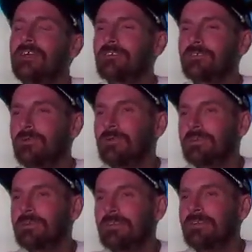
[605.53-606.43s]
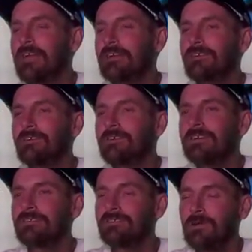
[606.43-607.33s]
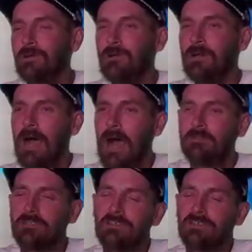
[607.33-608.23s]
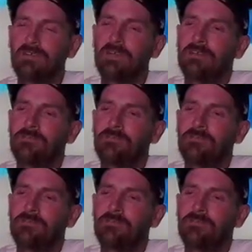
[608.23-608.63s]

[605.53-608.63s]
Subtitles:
action really in NASCAR yet, so I'm just going to go ahead and